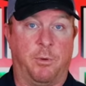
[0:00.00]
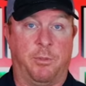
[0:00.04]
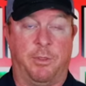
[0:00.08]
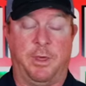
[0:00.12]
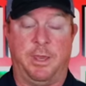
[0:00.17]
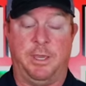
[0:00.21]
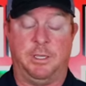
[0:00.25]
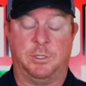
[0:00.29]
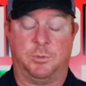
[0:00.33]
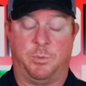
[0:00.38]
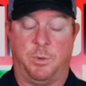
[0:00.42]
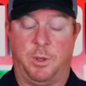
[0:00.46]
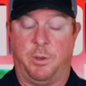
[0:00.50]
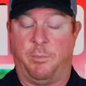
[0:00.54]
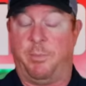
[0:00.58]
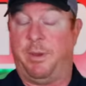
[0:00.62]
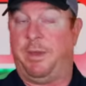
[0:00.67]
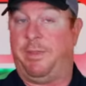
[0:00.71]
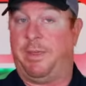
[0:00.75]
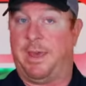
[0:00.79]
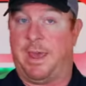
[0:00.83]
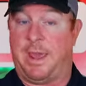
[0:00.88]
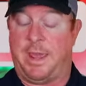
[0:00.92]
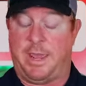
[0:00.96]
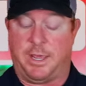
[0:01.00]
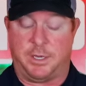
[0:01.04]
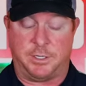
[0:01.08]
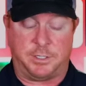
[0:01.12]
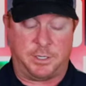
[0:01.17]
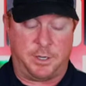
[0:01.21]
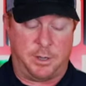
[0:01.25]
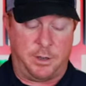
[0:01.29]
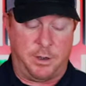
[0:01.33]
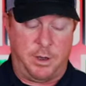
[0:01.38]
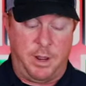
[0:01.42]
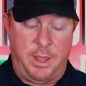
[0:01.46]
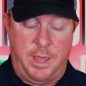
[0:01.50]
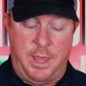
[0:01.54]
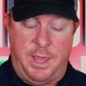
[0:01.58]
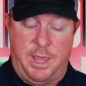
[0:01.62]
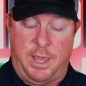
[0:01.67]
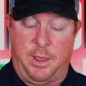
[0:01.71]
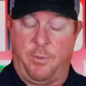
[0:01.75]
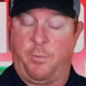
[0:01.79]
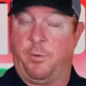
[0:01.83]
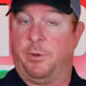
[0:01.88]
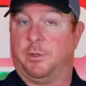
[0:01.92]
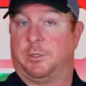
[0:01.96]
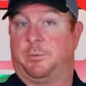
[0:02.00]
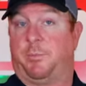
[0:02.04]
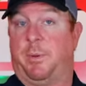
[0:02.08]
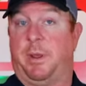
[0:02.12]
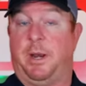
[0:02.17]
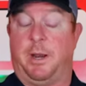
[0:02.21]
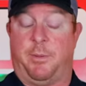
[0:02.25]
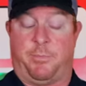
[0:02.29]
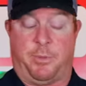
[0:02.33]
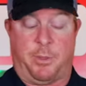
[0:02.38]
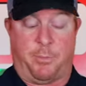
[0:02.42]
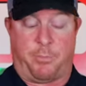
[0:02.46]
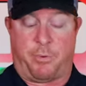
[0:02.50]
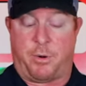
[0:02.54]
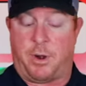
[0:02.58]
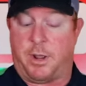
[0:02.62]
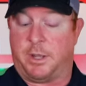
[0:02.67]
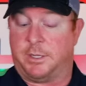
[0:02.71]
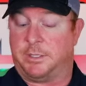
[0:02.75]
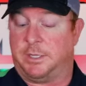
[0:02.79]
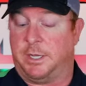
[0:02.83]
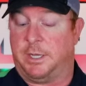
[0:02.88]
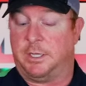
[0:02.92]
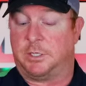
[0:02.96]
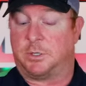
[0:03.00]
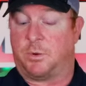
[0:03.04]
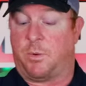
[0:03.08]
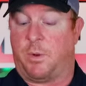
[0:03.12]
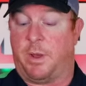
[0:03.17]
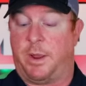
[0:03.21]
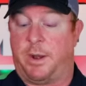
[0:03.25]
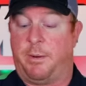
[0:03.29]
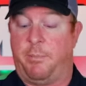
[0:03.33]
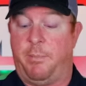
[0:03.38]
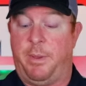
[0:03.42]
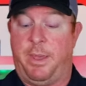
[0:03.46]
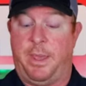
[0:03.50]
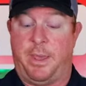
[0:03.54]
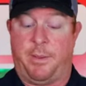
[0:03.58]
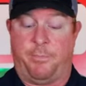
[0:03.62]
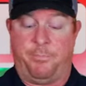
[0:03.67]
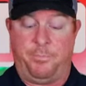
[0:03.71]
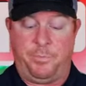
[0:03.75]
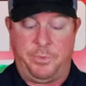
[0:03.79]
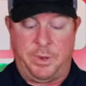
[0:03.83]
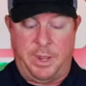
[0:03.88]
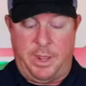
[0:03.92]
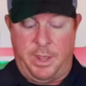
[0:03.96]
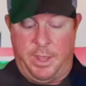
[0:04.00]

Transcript: Well, these will be the answer. It will speed up the process quite a bit.